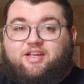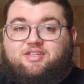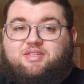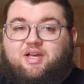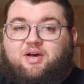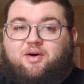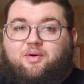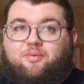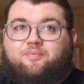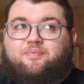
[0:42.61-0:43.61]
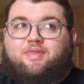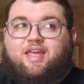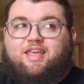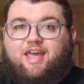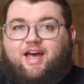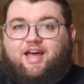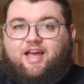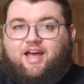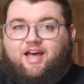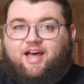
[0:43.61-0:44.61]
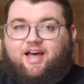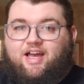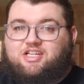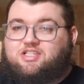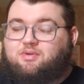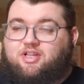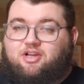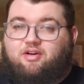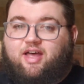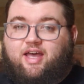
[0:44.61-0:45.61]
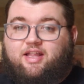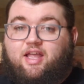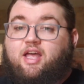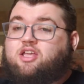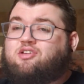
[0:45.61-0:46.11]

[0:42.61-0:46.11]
So yeah, I just wanted to go ahead.